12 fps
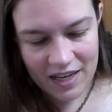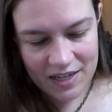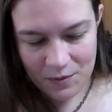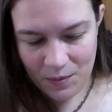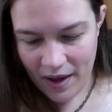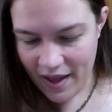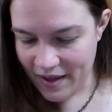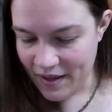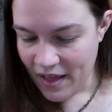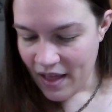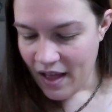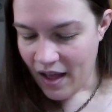Anyway,
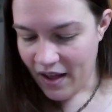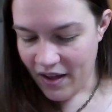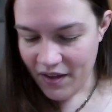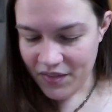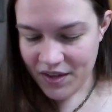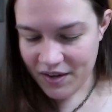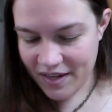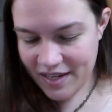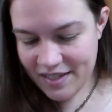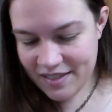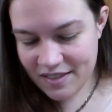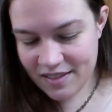there
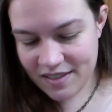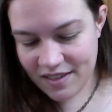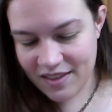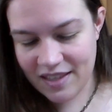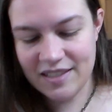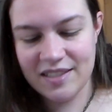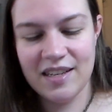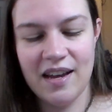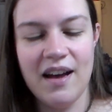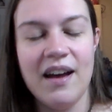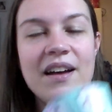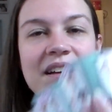is this
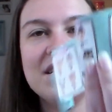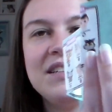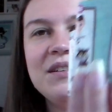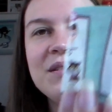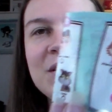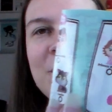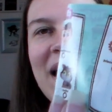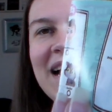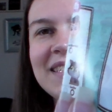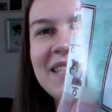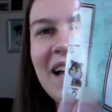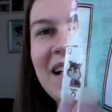cute little
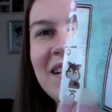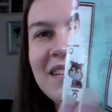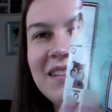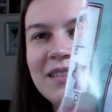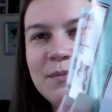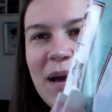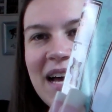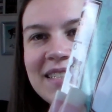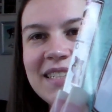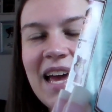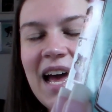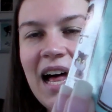Pascal
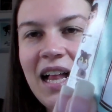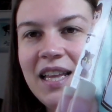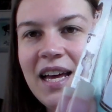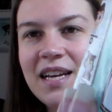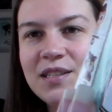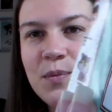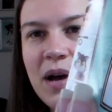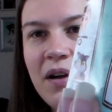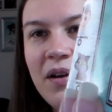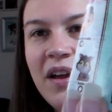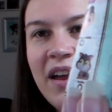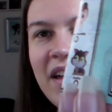as
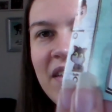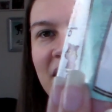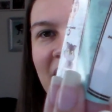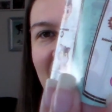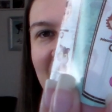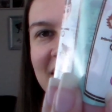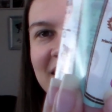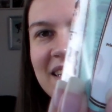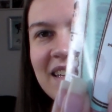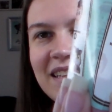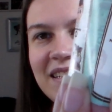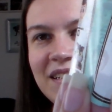well that has
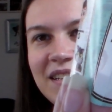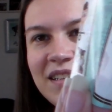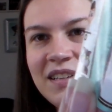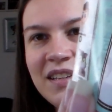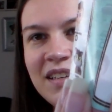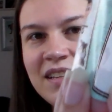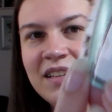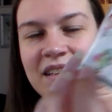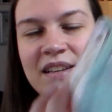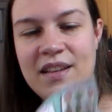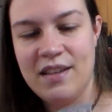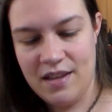a little
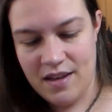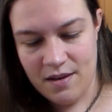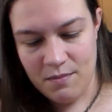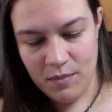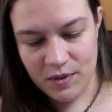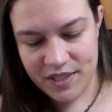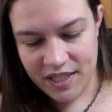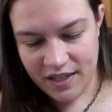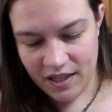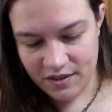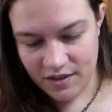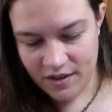
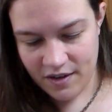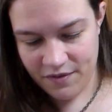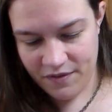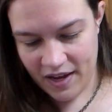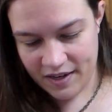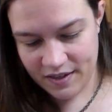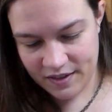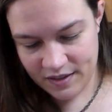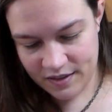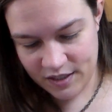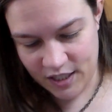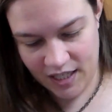multicolor
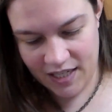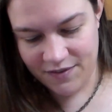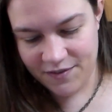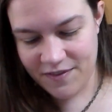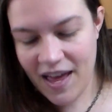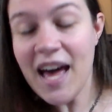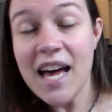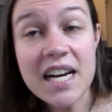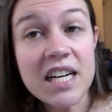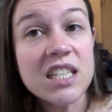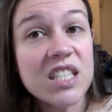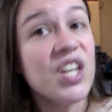
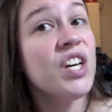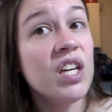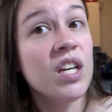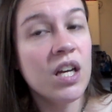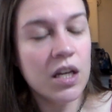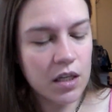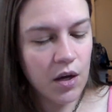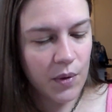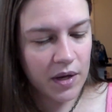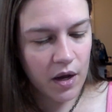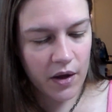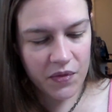effect
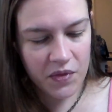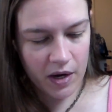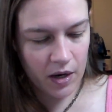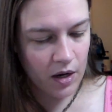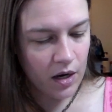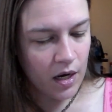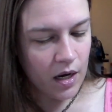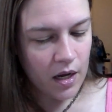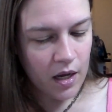going on there.